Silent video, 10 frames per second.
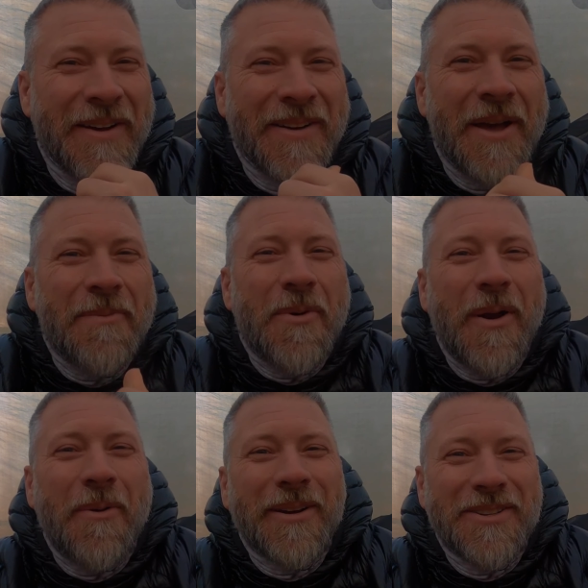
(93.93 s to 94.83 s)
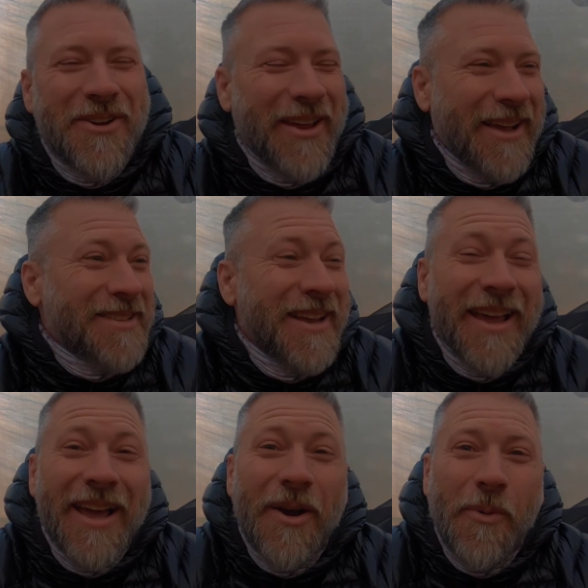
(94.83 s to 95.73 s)
well, what I want to show you guys,
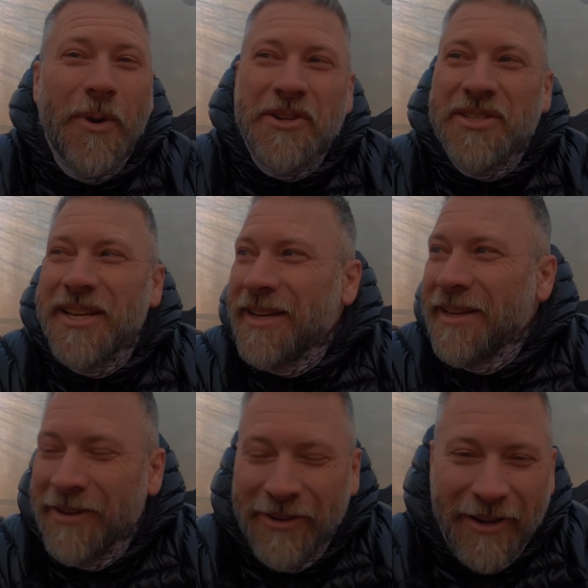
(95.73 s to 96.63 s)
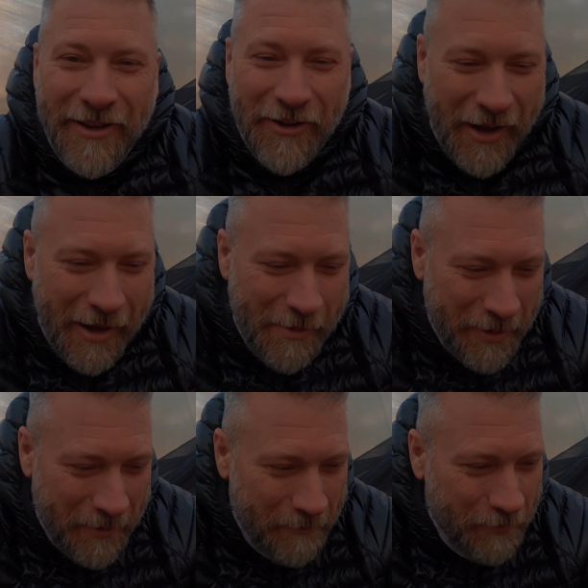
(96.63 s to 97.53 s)
when you're sitting in your, your hammock,